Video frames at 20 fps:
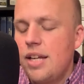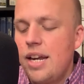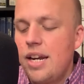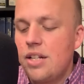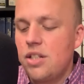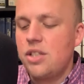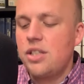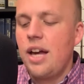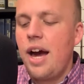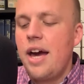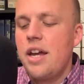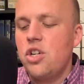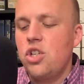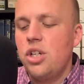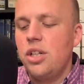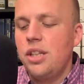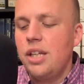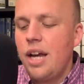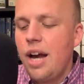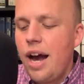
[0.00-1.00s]

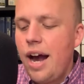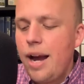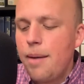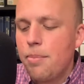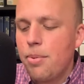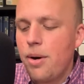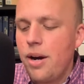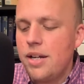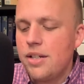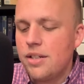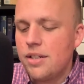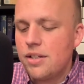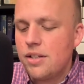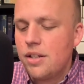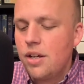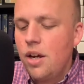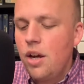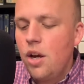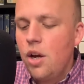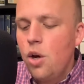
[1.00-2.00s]
astonishingly high prices,
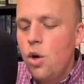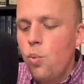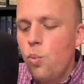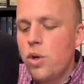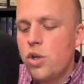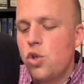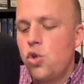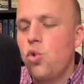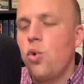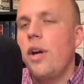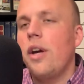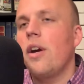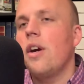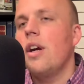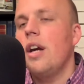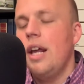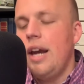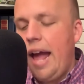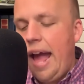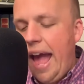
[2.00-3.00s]
which triggered
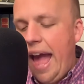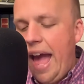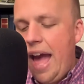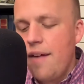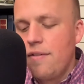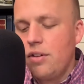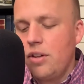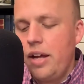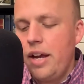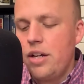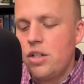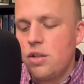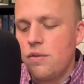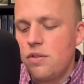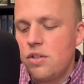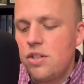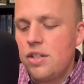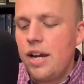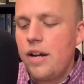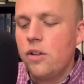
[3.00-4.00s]
an avalanche of
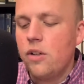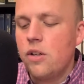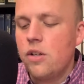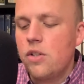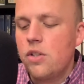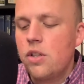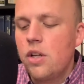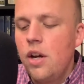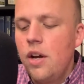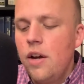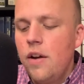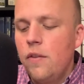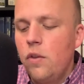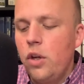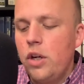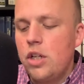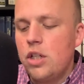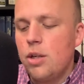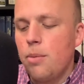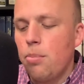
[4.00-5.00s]
sellers
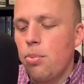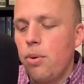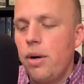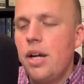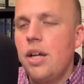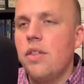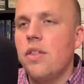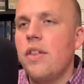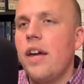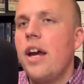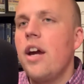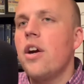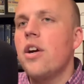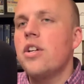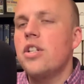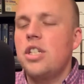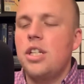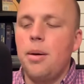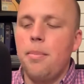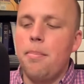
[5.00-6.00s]
looking to bring
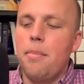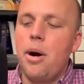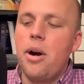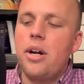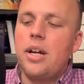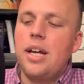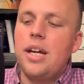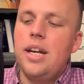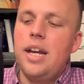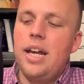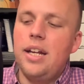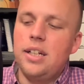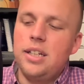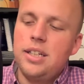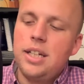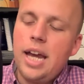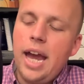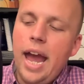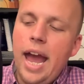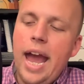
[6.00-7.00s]
theirs to market and
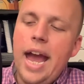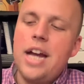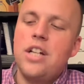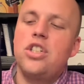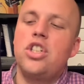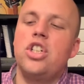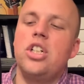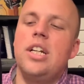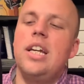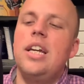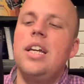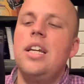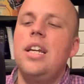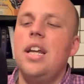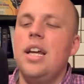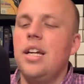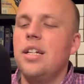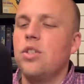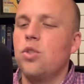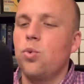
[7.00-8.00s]
cash in
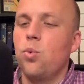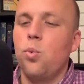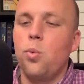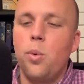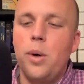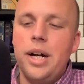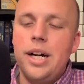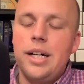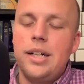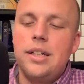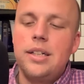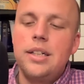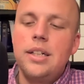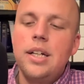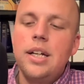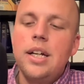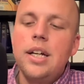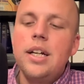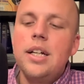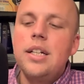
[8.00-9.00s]
as well.
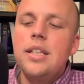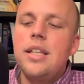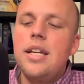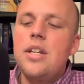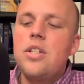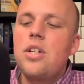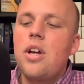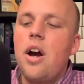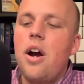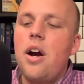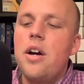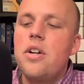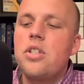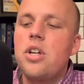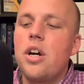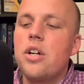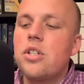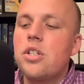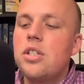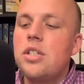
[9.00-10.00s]
These cards
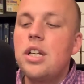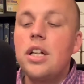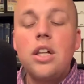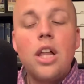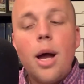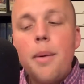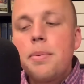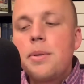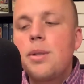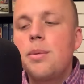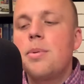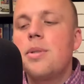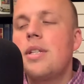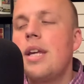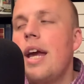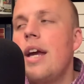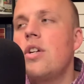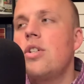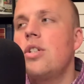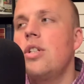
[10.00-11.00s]
are still up
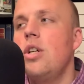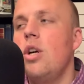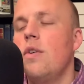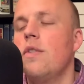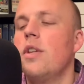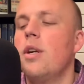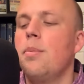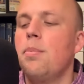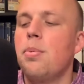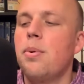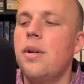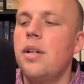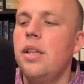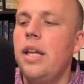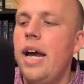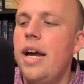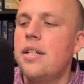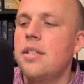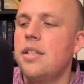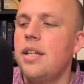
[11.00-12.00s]
substantially over their pre
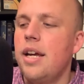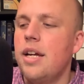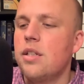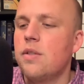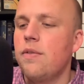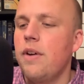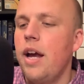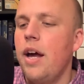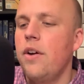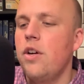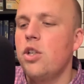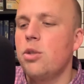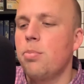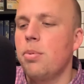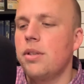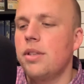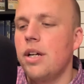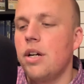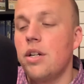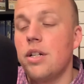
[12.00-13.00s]
Last Dance values,
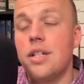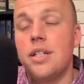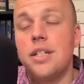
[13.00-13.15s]
but they're